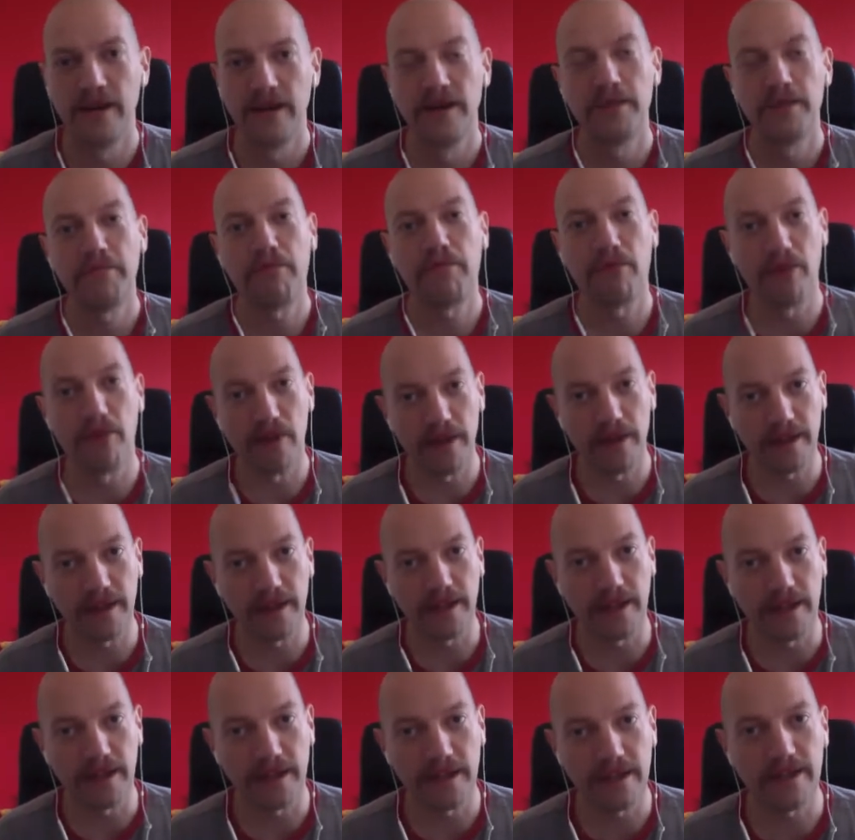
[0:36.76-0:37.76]

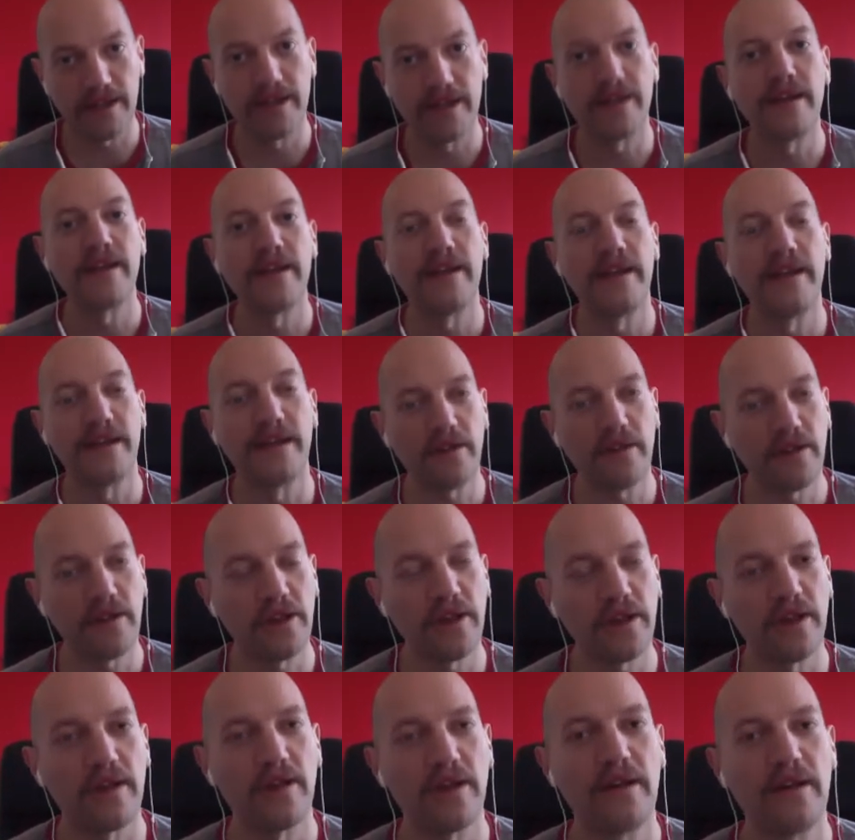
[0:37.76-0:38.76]
prizes and
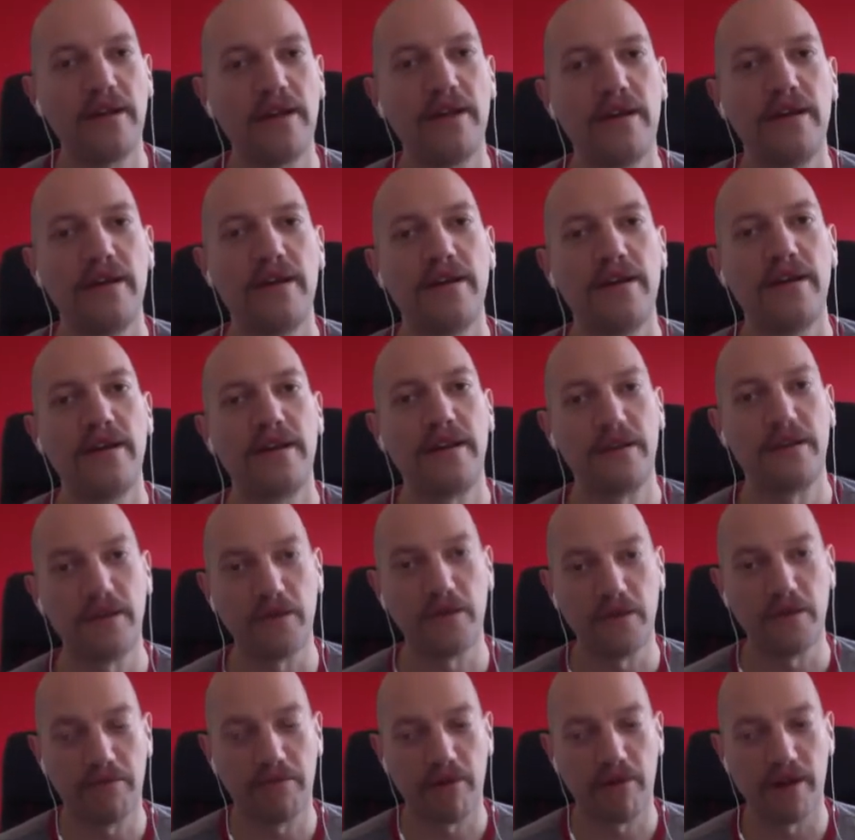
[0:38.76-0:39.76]
literature to do
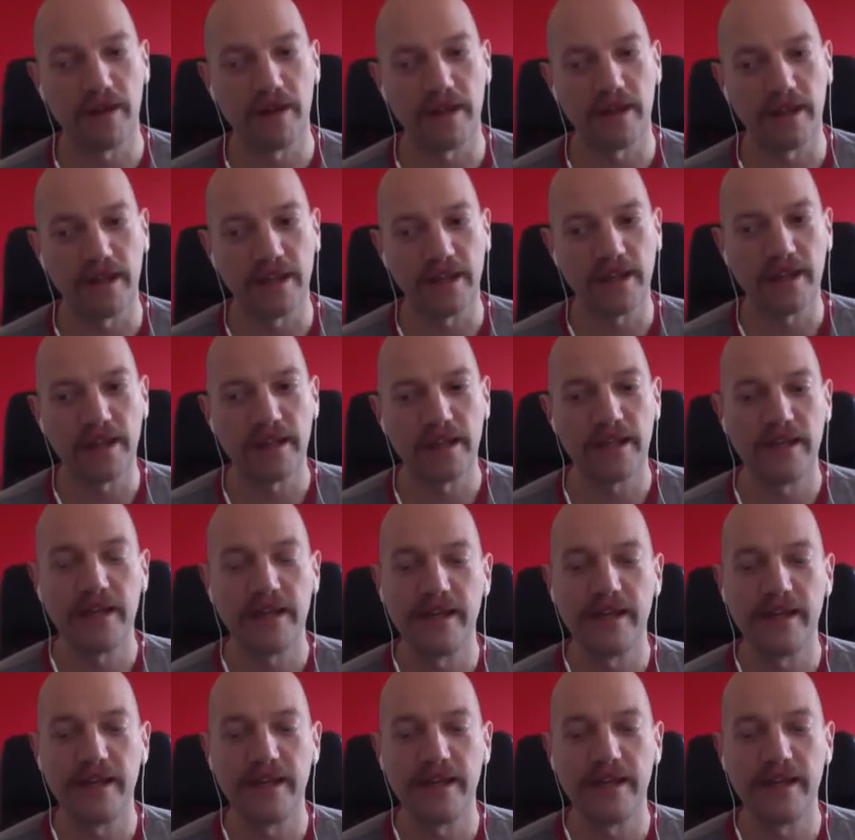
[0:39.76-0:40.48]
with prizes.